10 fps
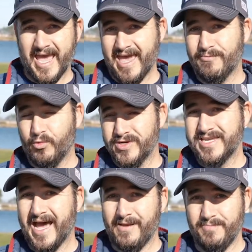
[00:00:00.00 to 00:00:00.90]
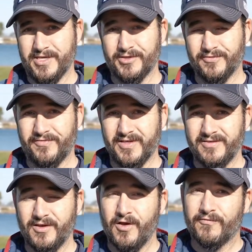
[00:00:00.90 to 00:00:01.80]
and would not be a good fit
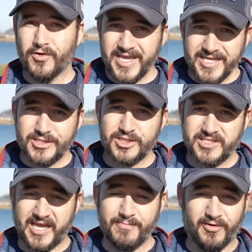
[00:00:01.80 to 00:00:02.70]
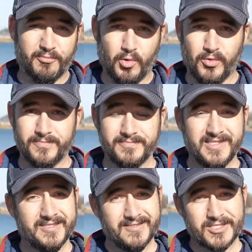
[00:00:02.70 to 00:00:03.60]
for each type of pool.
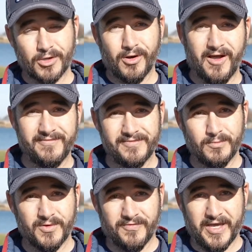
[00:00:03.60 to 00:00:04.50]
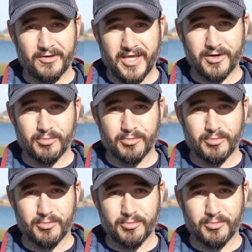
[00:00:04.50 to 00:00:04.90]
Let's start off with vinyl liner